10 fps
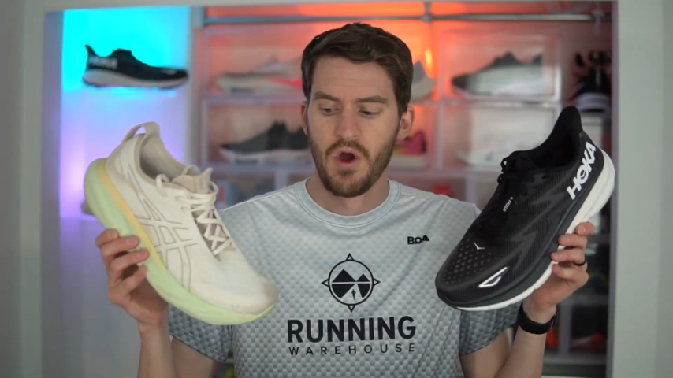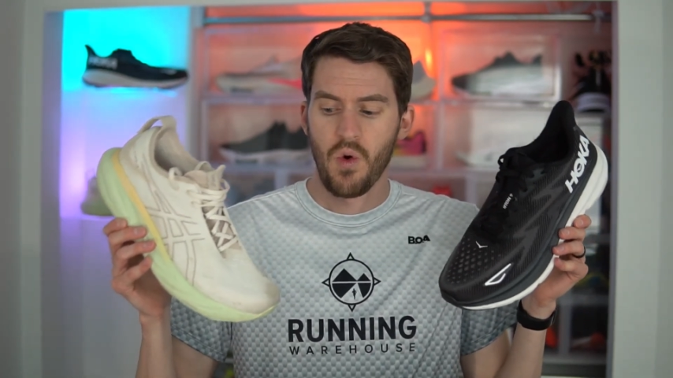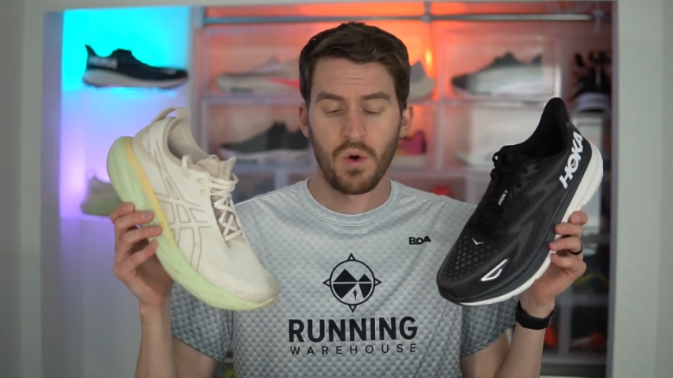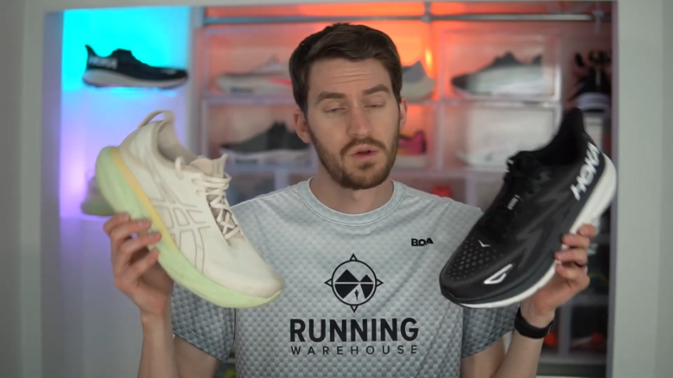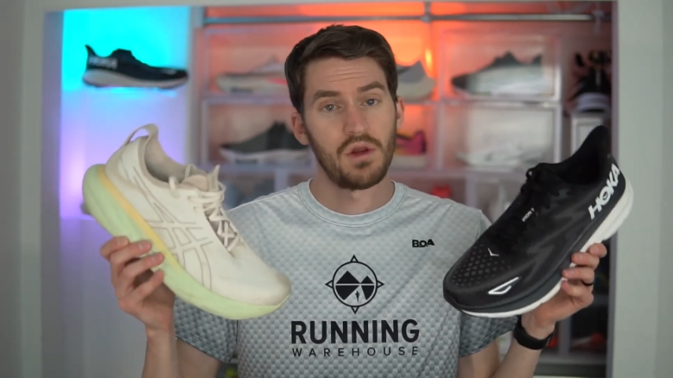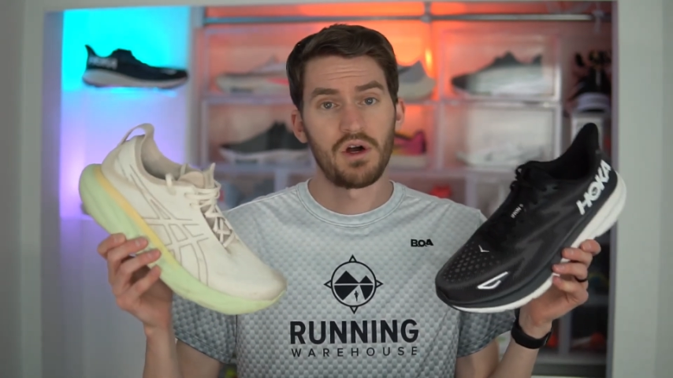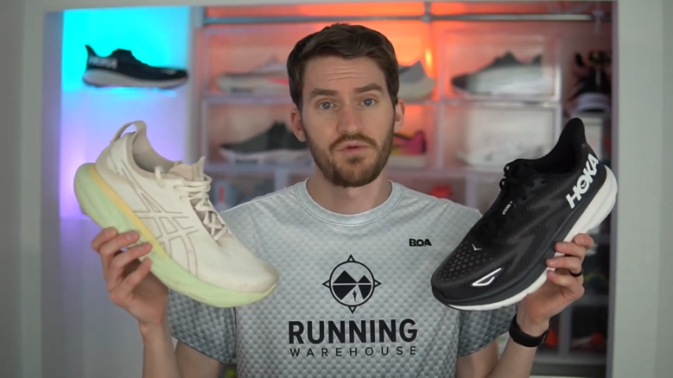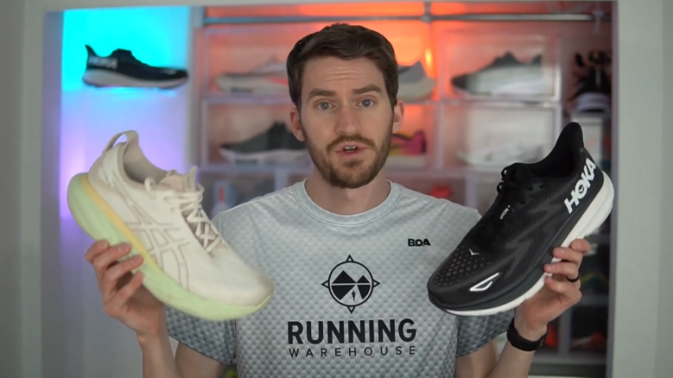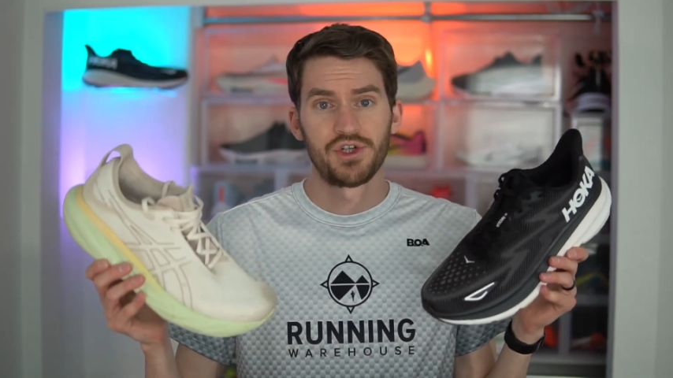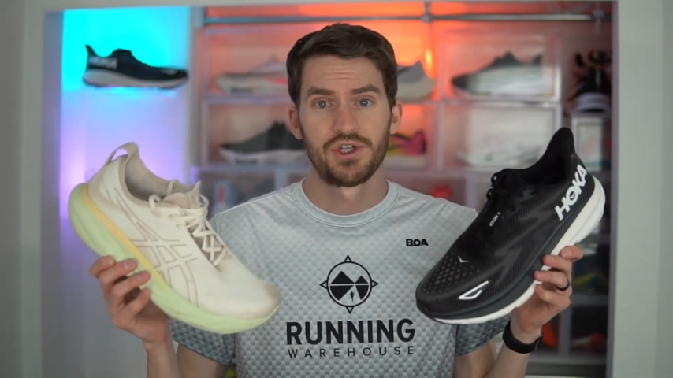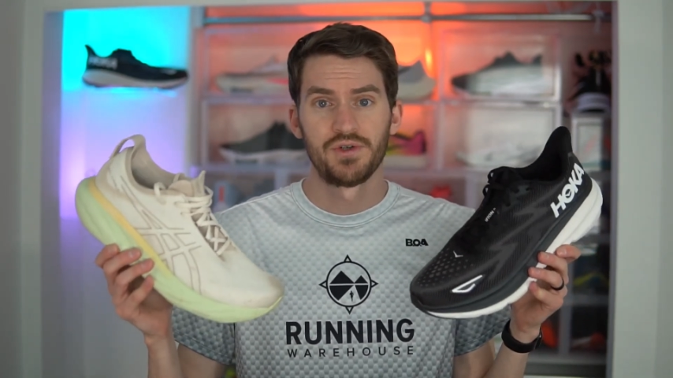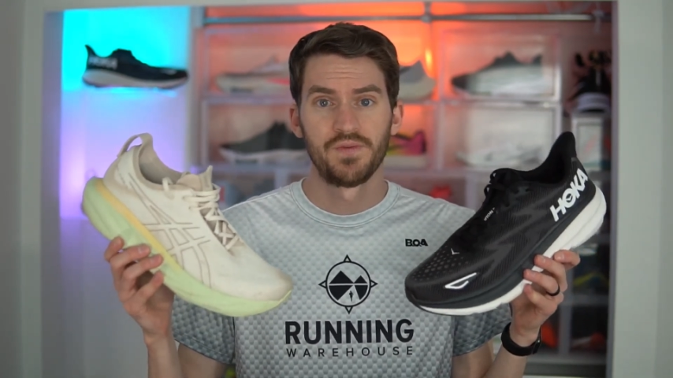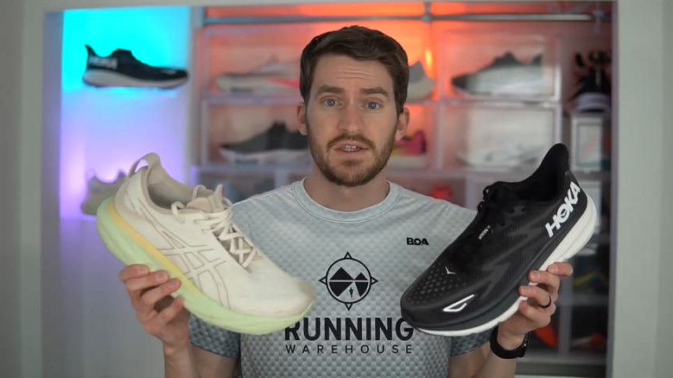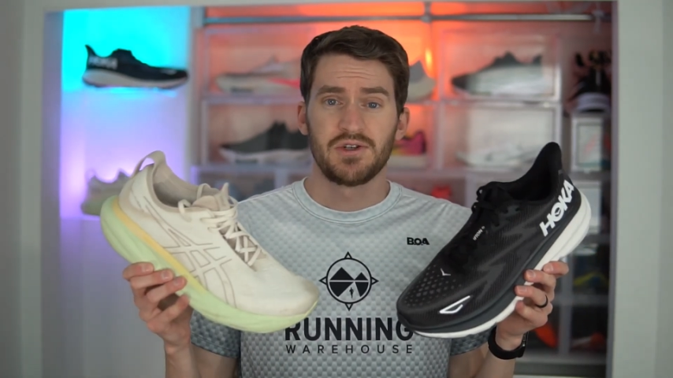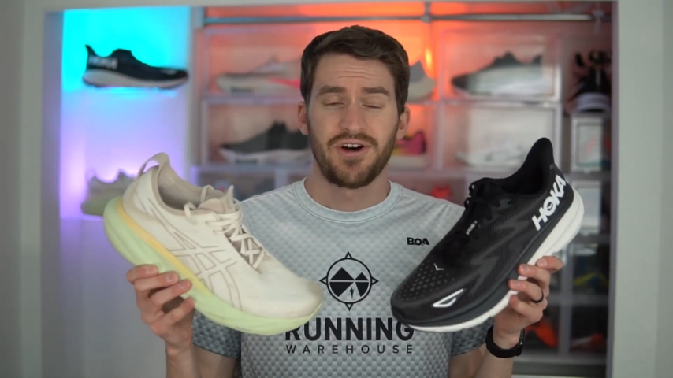or a long run shoe.
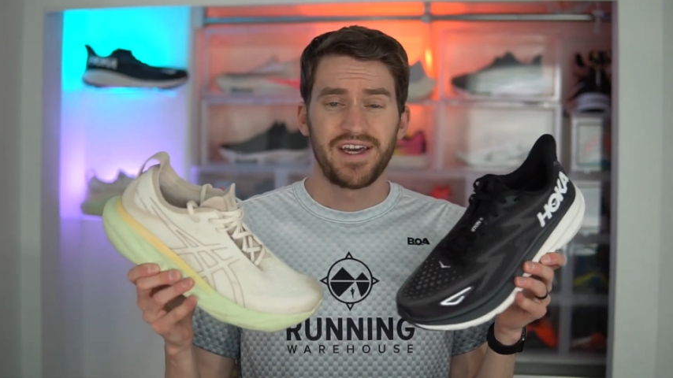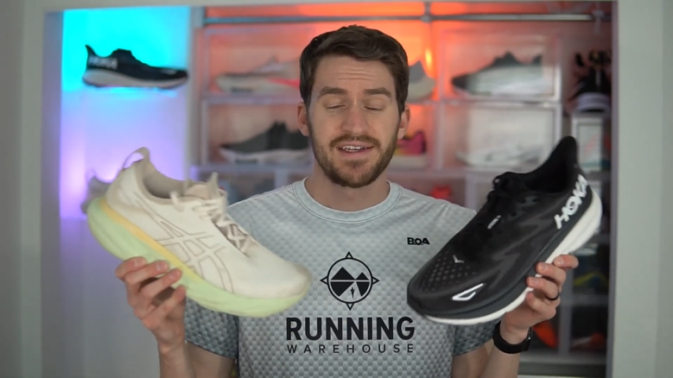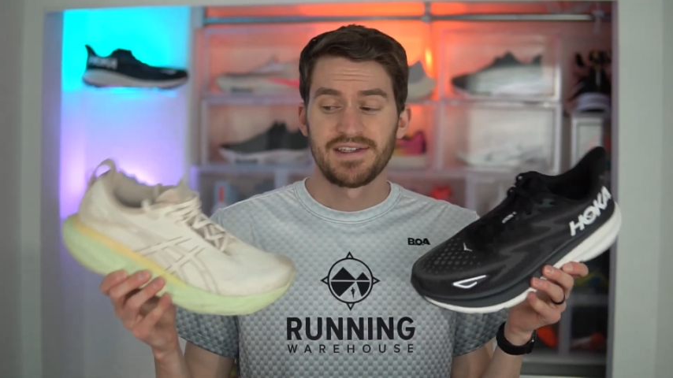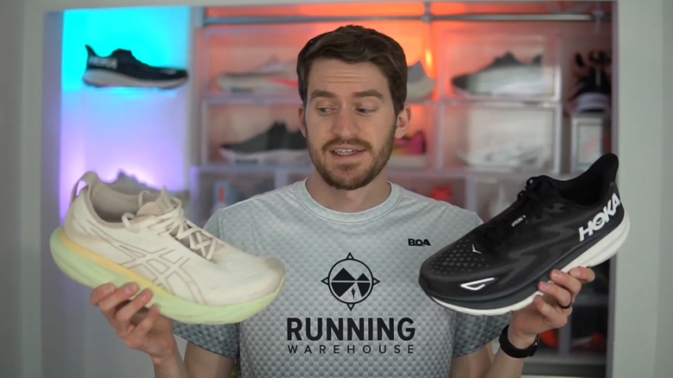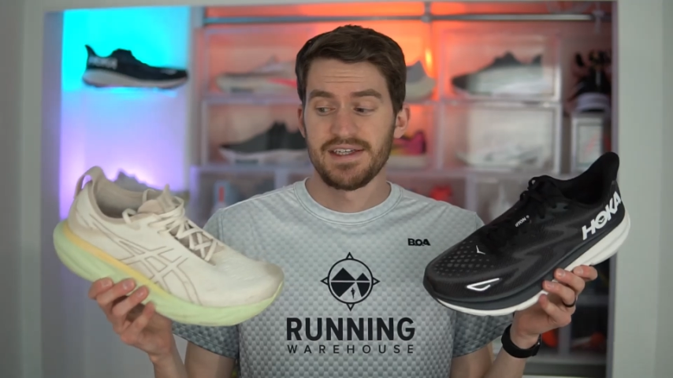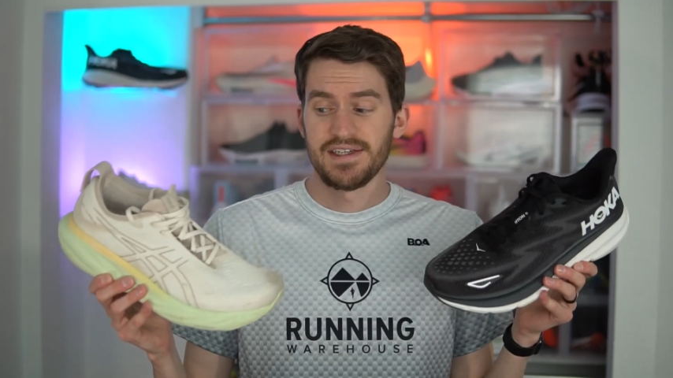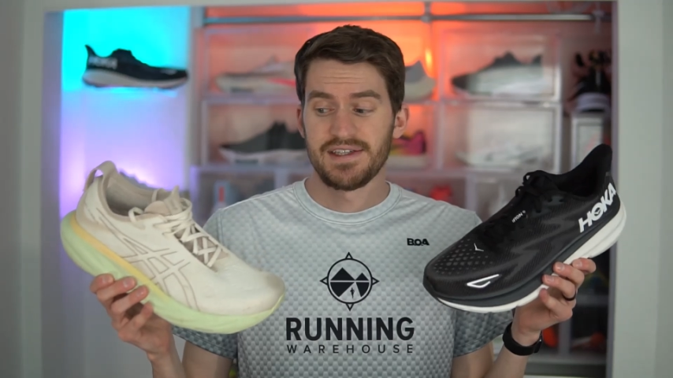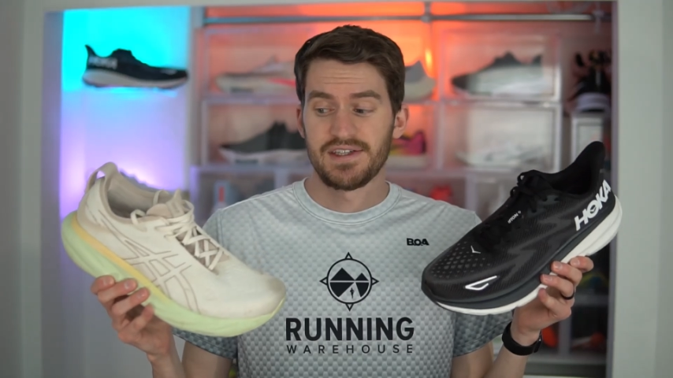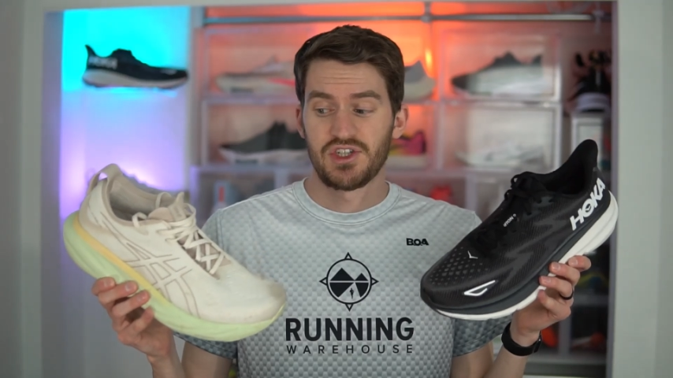So I guess it's